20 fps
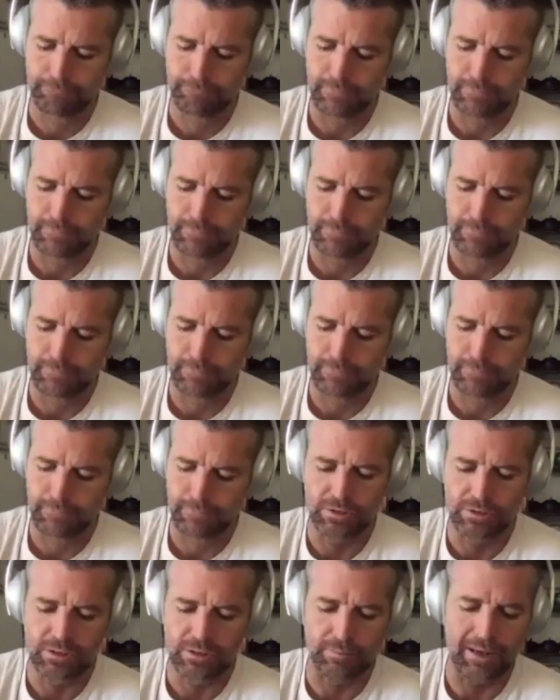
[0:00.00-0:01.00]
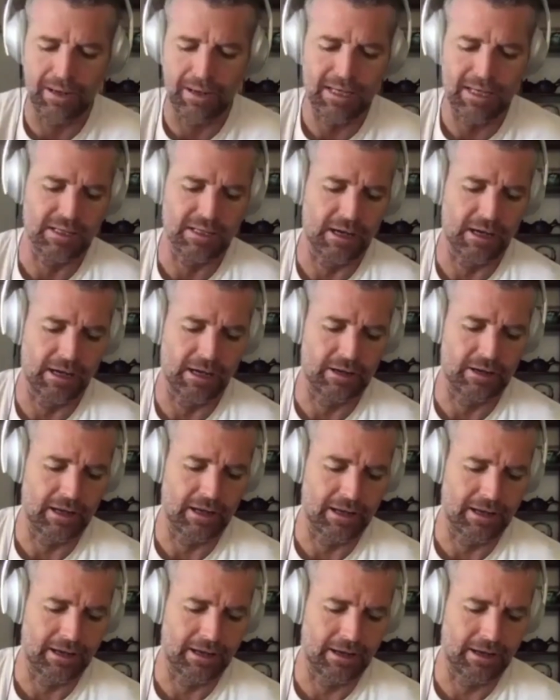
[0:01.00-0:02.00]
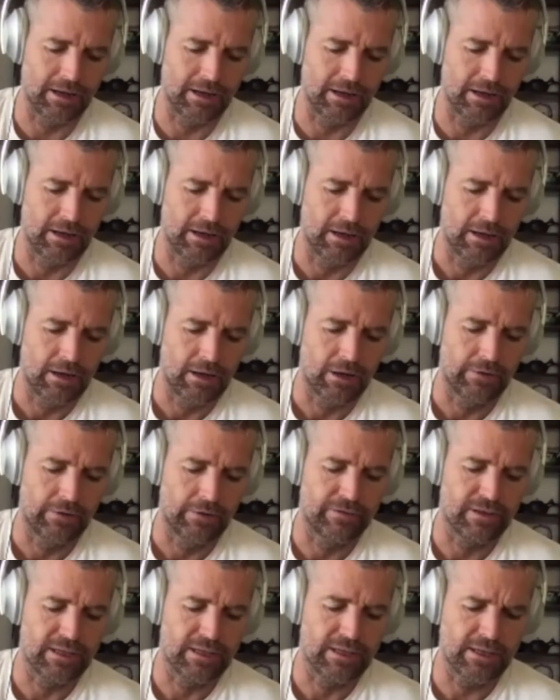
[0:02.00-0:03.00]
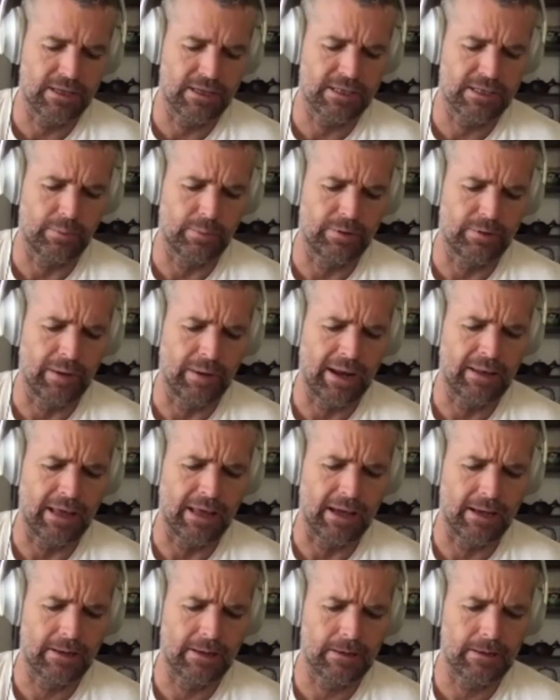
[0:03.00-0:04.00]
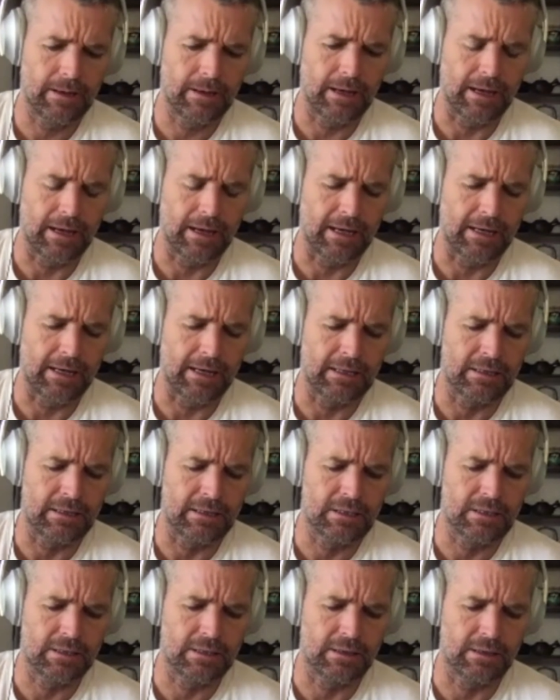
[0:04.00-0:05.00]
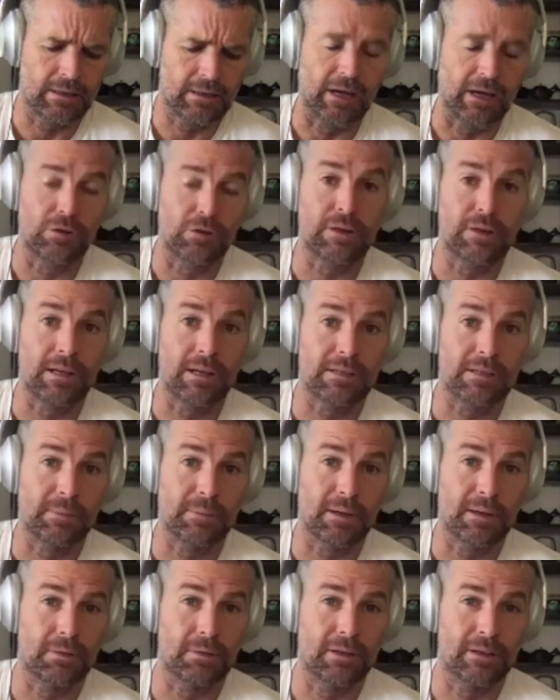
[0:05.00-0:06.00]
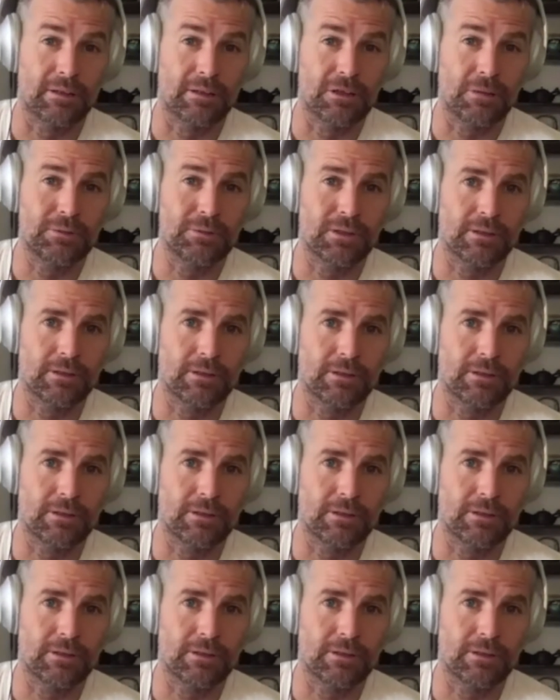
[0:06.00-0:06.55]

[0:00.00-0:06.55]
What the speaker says: And it was amazing. For the years that we ran that, and the 100,000 people that adopted it,